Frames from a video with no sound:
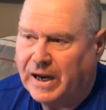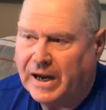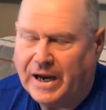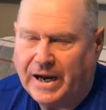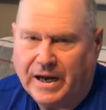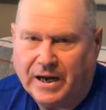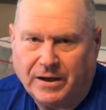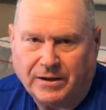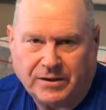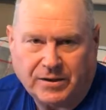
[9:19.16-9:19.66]

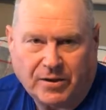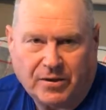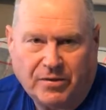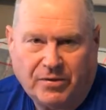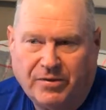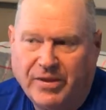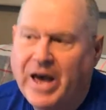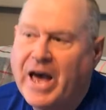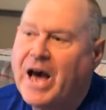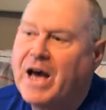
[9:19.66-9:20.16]
And
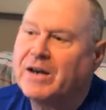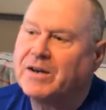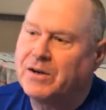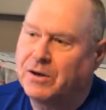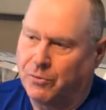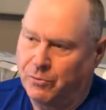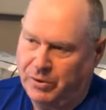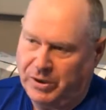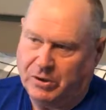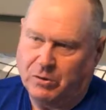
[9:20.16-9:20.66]
that
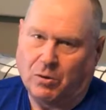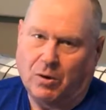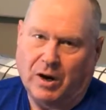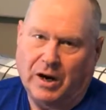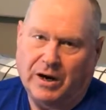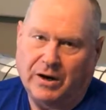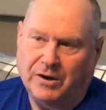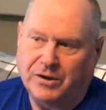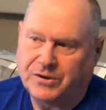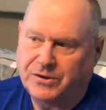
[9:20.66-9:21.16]

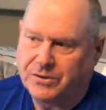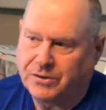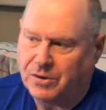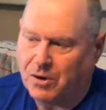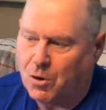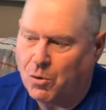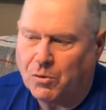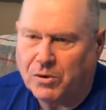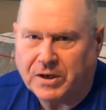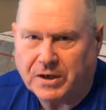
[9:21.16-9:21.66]
requires
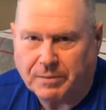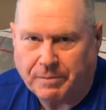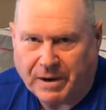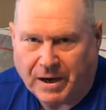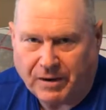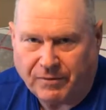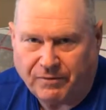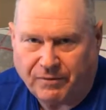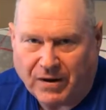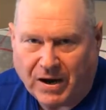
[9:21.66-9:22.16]
only
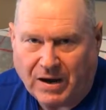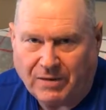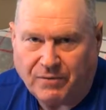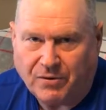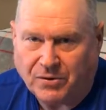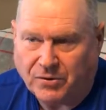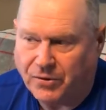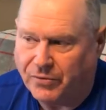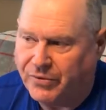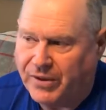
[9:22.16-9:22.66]
about
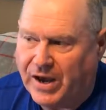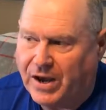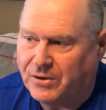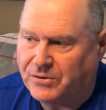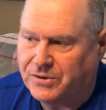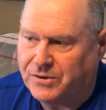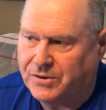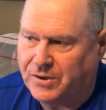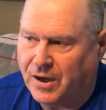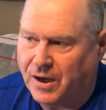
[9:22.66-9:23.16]

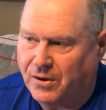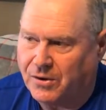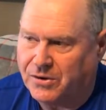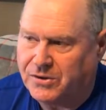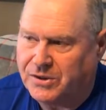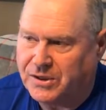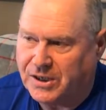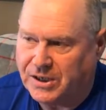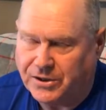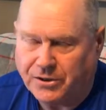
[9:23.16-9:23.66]

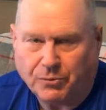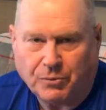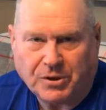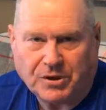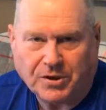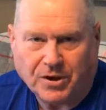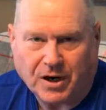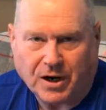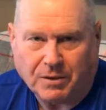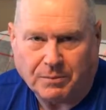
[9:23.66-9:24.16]
$500,000 in the
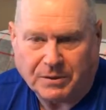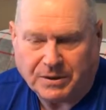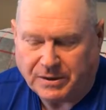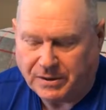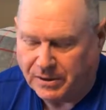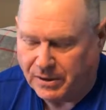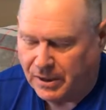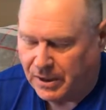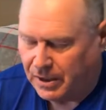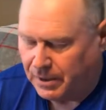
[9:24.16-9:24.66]
retirement
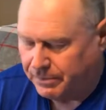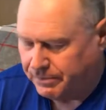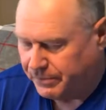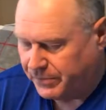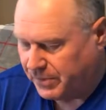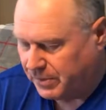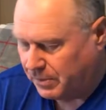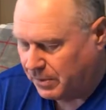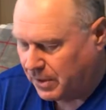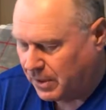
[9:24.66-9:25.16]

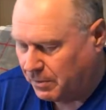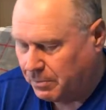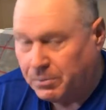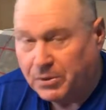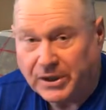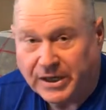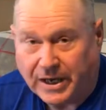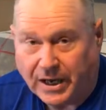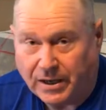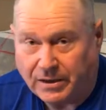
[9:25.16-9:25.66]

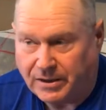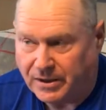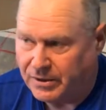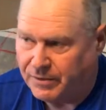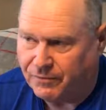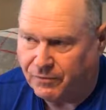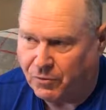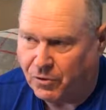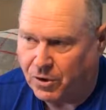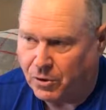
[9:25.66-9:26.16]
plan in
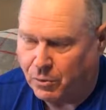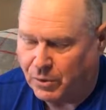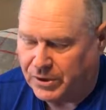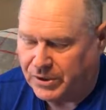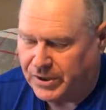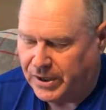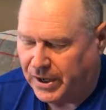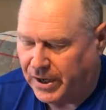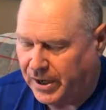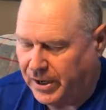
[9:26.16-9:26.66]
the
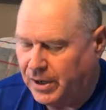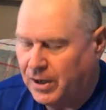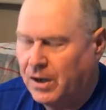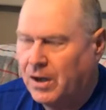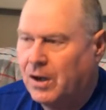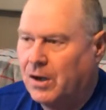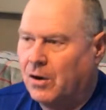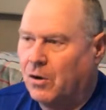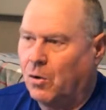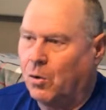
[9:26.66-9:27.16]
401k
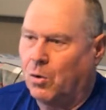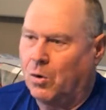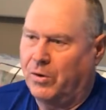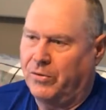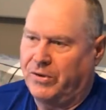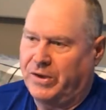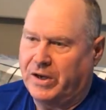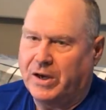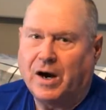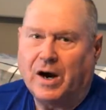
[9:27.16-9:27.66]

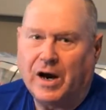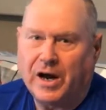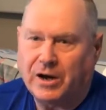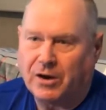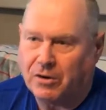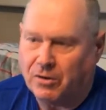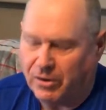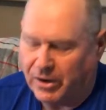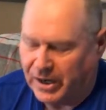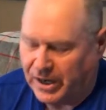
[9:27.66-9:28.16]
or the
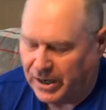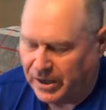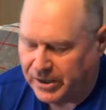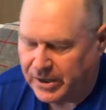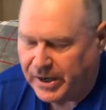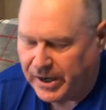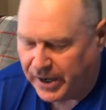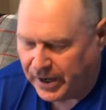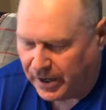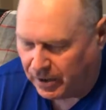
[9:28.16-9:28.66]
IRA
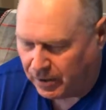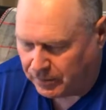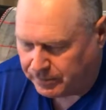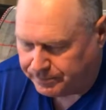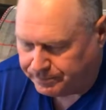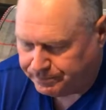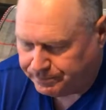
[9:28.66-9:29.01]
account.